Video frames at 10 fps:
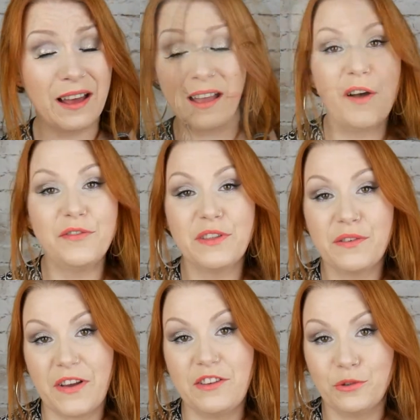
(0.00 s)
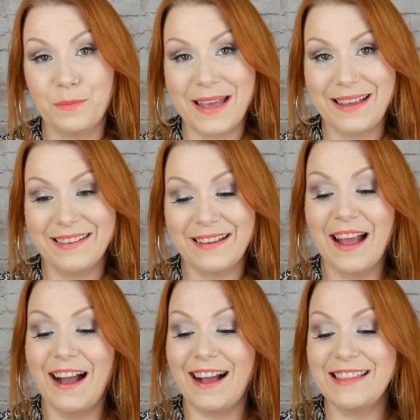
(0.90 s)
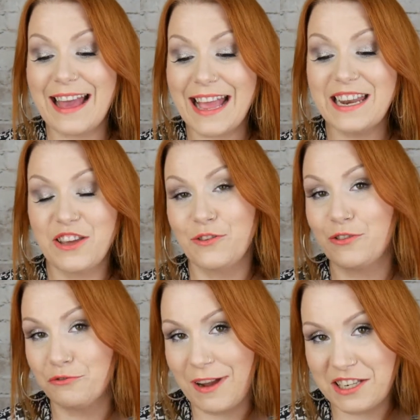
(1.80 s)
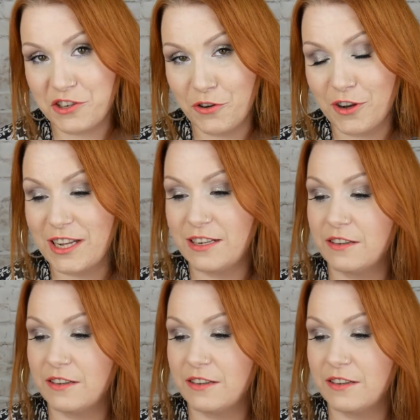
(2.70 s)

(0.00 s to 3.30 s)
So after the facial mist, I then use a retinoid.